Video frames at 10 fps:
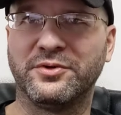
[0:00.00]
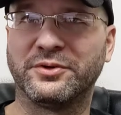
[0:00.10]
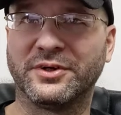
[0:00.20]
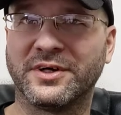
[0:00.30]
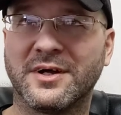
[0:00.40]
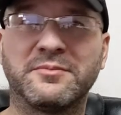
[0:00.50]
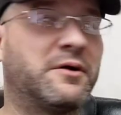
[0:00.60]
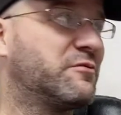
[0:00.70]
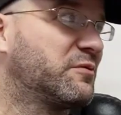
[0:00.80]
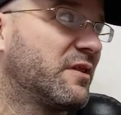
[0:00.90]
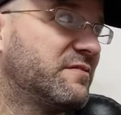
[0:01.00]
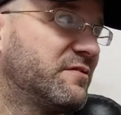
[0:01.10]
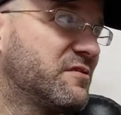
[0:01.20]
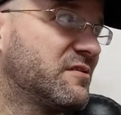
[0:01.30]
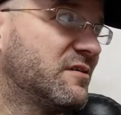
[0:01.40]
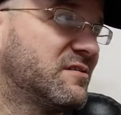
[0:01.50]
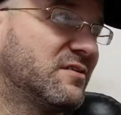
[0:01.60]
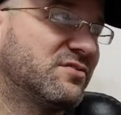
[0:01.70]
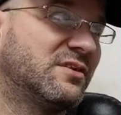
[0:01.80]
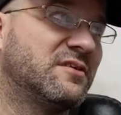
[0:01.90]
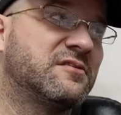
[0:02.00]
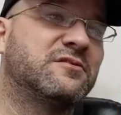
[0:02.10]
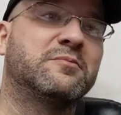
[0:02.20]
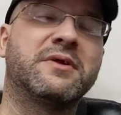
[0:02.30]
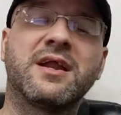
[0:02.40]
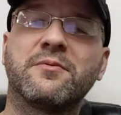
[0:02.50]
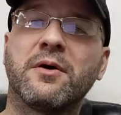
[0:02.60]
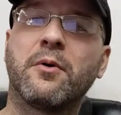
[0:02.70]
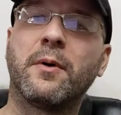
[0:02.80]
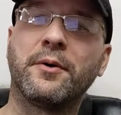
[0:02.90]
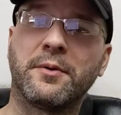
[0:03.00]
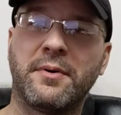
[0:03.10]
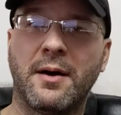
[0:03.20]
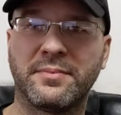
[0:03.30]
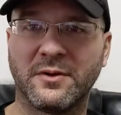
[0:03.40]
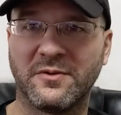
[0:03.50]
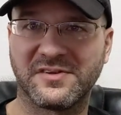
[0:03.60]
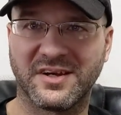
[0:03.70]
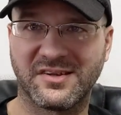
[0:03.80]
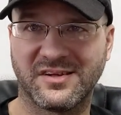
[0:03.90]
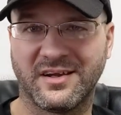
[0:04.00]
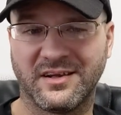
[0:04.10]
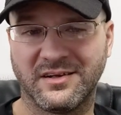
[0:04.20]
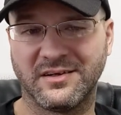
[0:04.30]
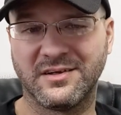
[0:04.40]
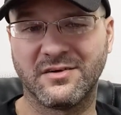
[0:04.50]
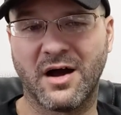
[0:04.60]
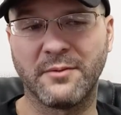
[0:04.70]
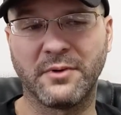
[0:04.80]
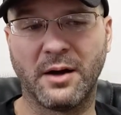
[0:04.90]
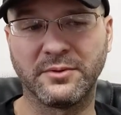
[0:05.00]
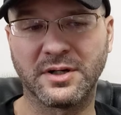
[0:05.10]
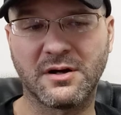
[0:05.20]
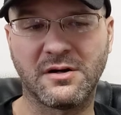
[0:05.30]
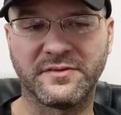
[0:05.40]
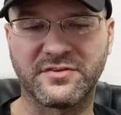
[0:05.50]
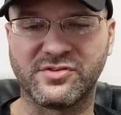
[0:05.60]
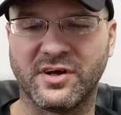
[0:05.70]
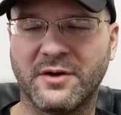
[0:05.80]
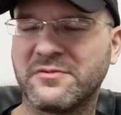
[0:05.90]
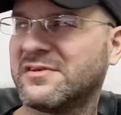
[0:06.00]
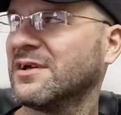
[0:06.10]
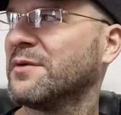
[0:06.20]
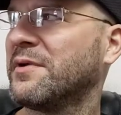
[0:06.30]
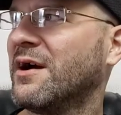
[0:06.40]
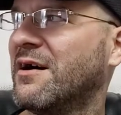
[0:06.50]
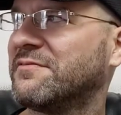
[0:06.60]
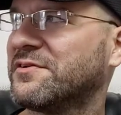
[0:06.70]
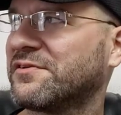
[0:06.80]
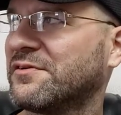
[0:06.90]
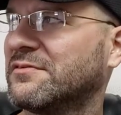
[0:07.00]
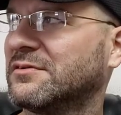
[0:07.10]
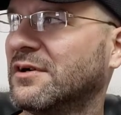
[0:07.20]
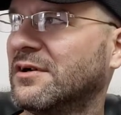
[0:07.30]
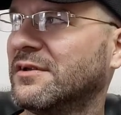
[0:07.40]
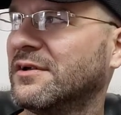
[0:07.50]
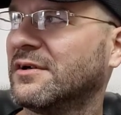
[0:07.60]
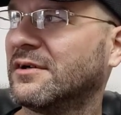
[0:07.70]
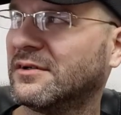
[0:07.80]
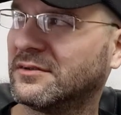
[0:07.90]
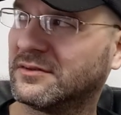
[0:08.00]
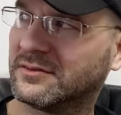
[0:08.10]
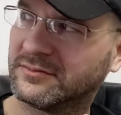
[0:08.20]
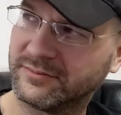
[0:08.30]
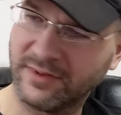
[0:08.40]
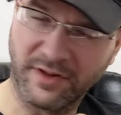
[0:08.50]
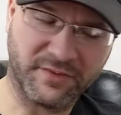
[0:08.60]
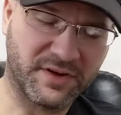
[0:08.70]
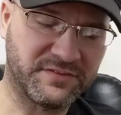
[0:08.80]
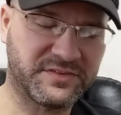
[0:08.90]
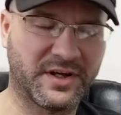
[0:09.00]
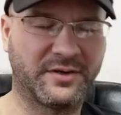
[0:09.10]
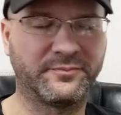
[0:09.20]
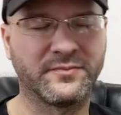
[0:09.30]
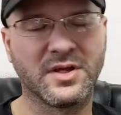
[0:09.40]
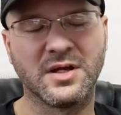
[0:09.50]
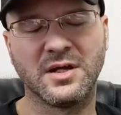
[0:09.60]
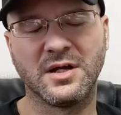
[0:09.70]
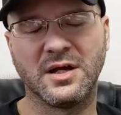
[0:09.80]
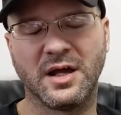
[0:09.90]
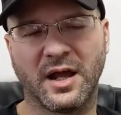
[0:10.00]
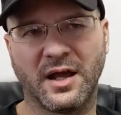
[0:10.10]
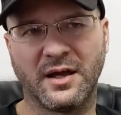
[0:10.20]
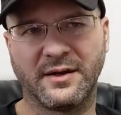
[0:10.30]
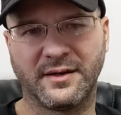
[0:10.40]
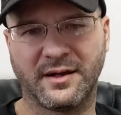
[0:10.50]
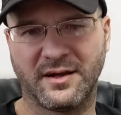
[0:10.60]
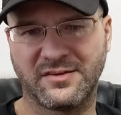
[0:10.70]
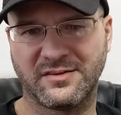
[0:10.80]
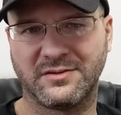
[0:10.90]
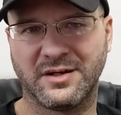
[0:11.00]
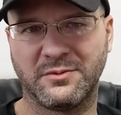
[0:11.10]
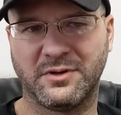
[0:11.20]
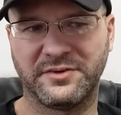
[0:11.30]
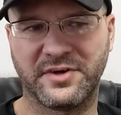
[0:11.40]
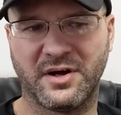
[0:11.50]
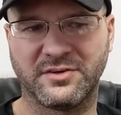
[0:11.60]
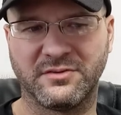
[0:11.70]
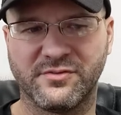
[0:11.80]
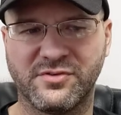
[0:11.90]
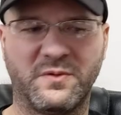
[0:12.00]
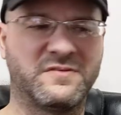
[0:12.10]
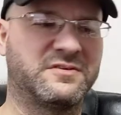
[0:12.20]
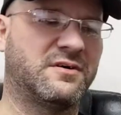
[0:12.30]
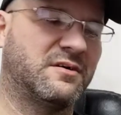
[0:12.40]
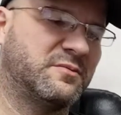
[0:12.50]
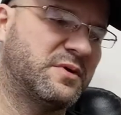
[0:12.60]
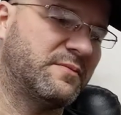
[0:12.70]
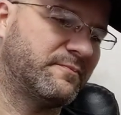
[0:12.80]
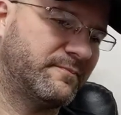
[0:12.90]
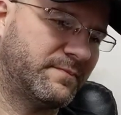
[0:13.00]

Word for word: You can look it up. That was one of the first songs that she listened to. But anyway, what wound up happening was I decided, you know, I'm, I'm going to call this chick. I was sitting at my office over on uh, the other end of town. And I said, okay, well, I'll talk to her if she wants to talk to me